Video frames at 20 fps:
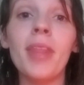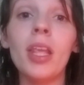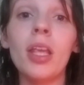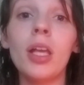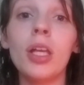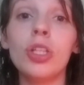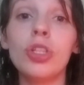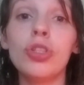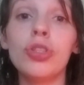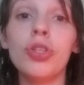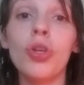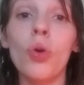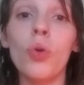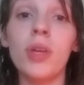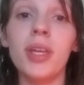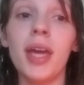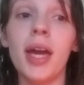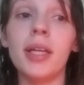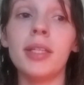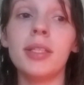So,
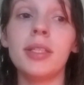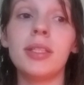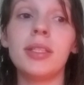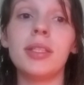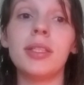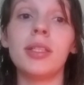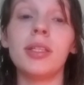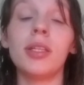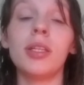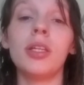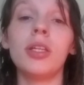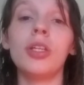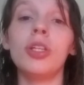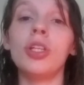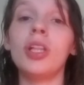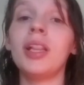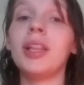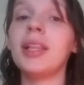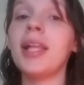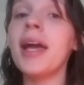yes,
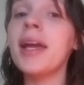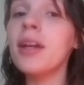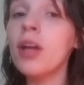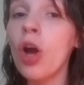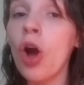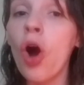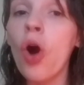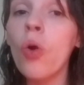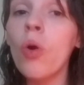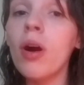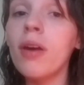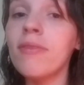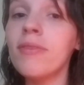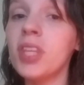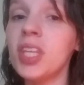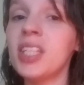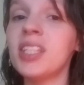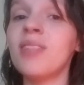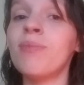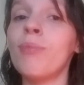let go of
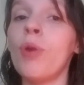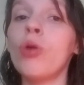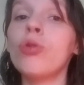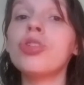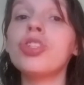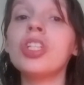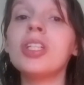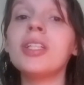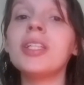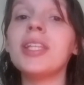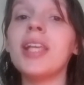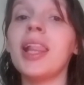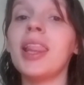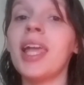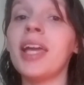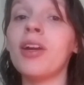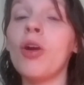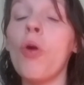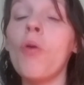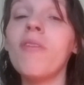these emotions,
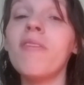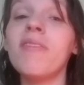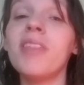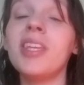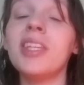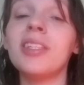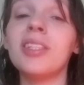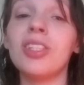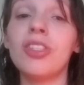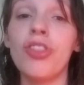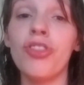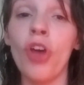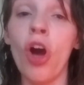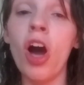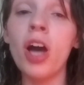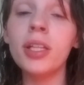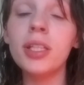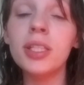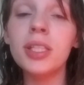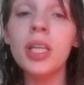let go of these
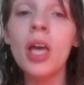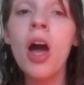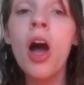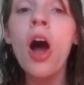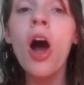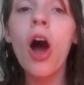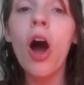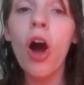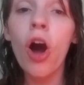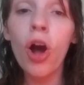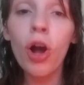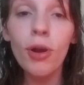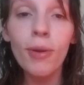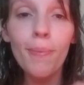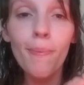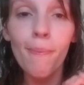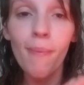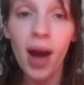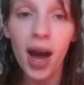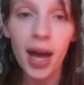thoughts. Our
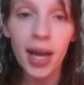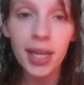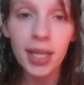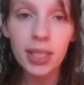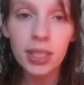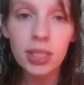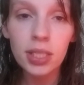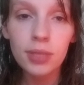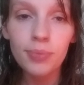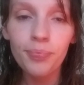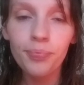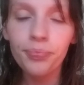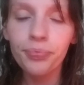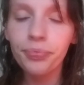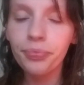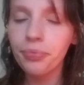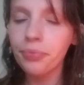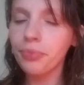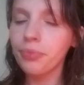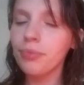mind,
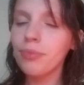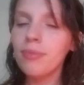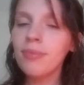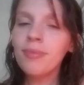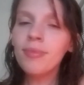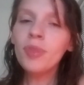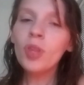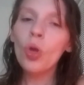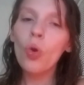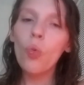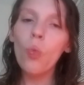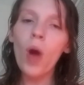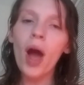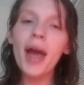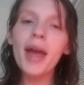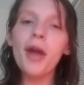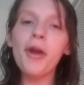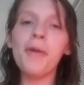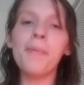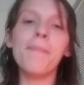
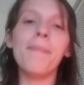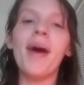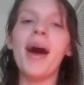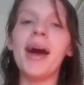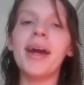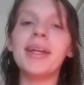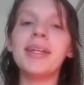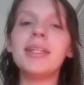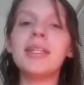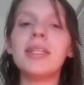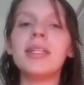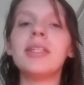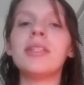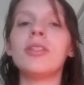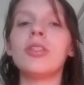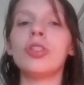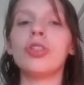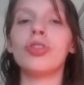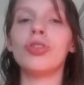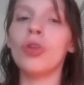why our mind is
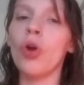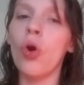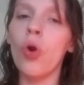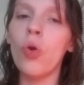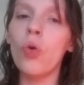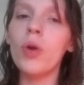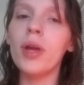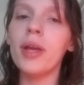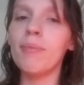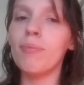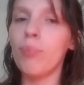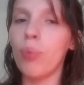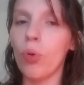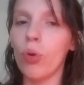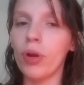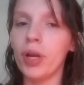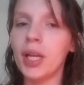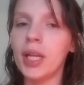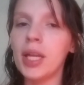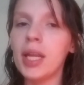so
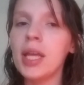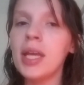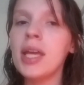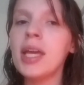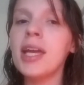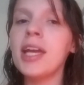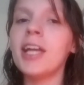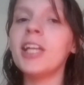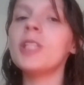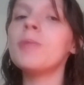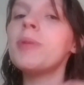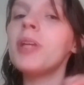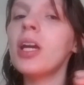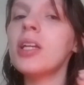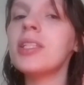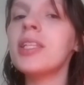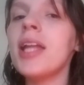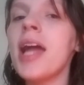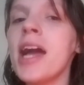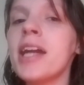important is
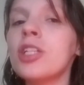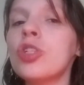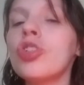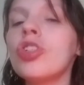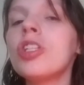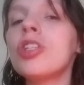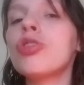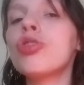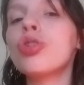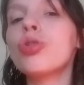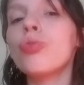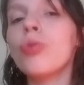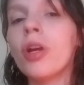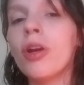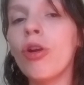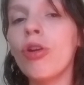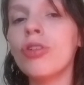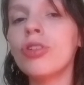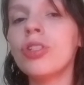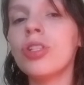because it actually
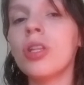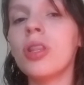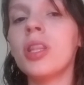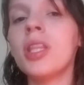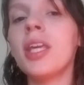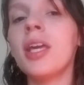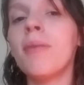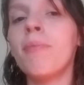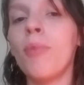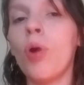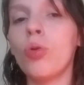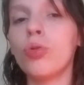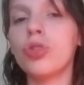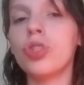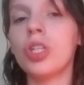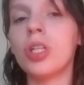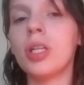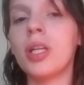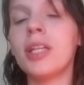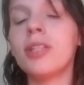triggers the
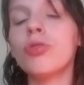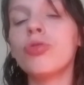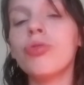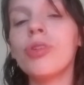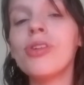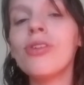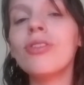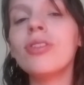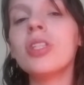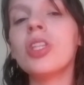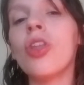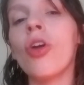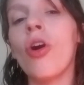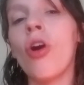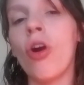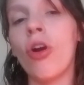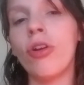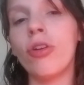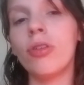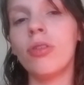emotion, it triggers the
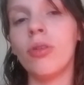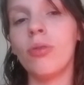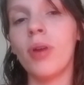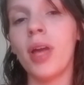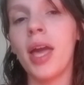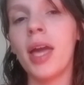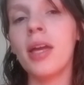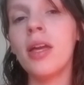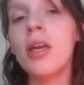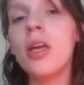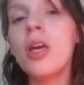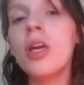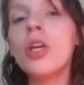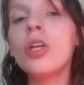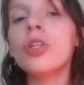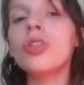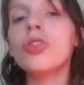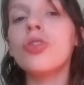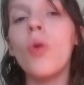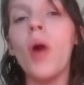heart, okay?
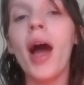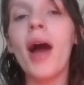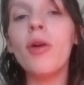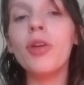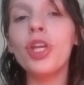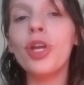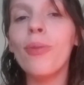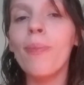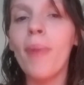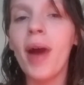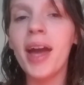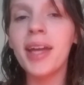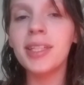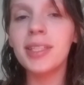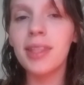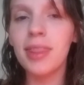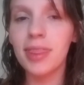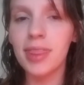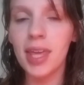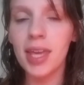So, how your mind
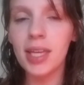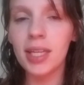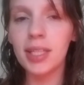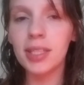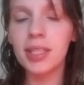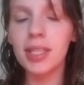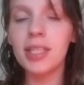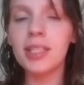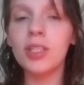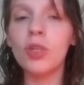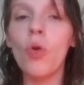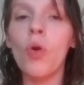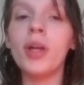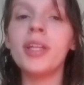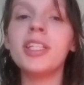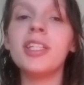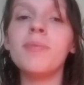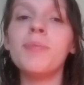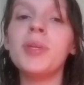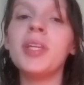thinks is
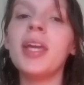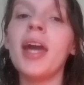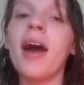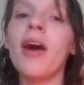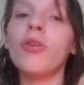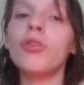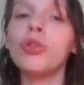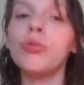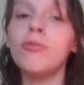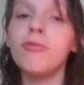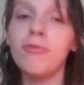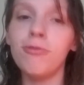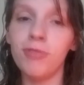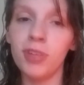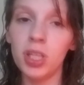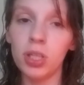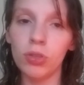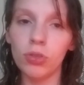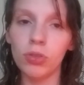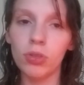going to be how you
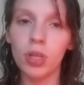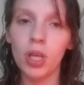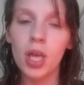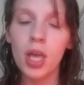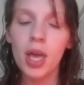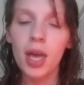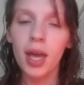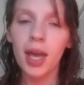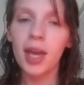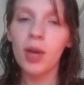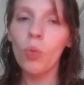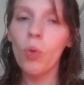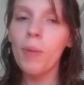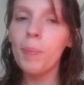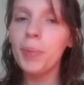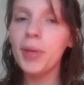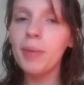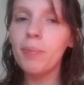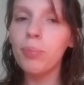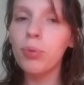feel. And
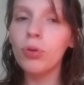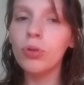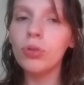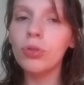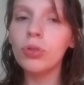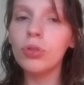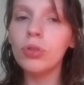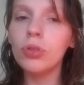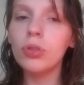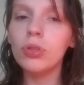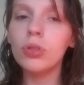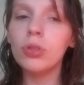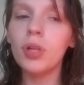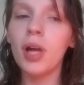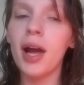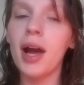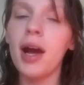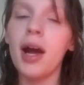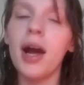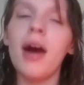what people,
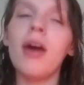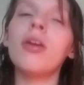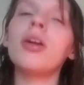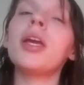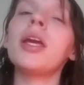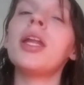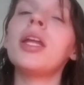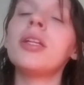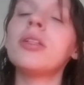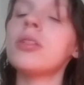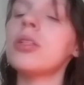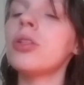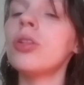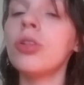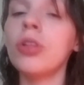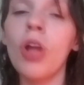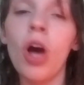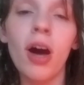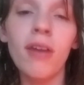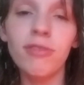I'll get into the
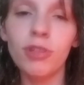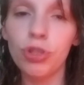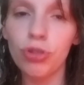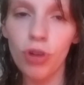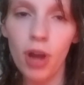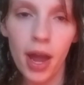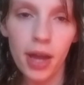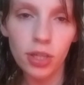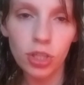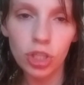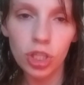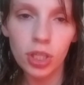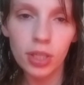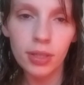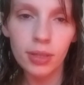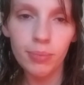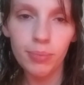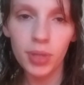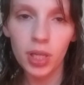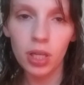law of
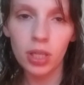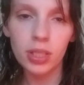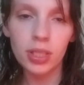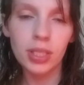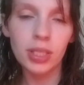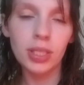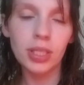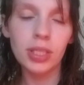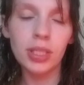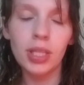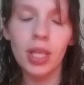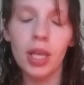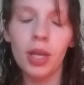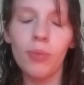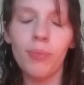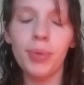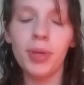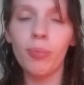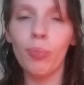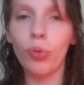attraction because this is
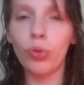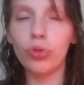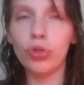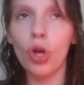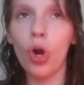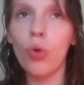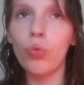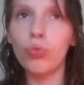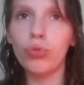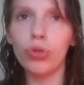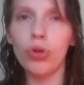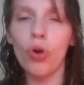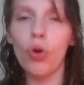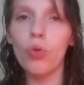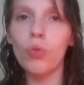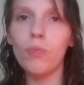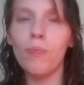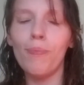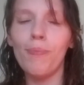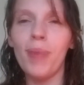like people don't
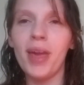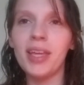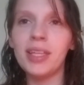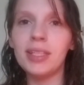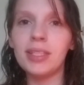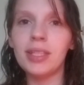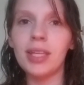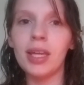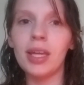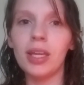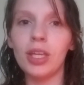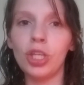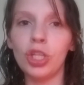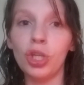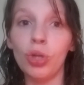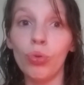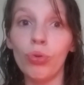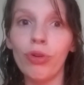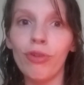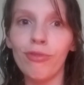know basic
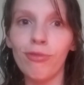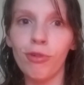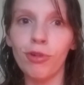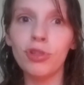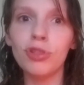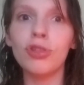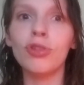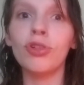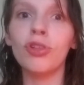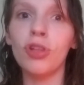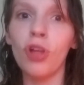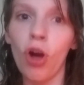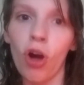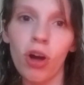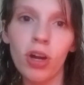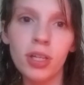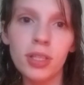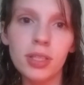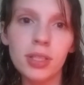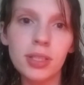universal
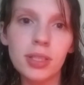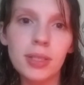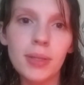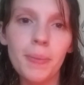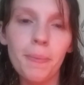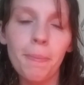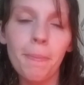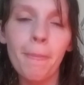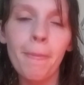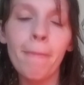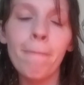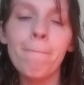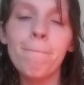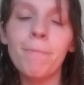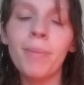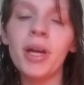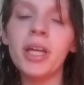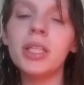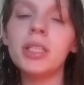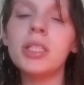laws,
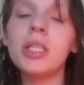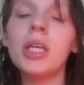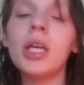but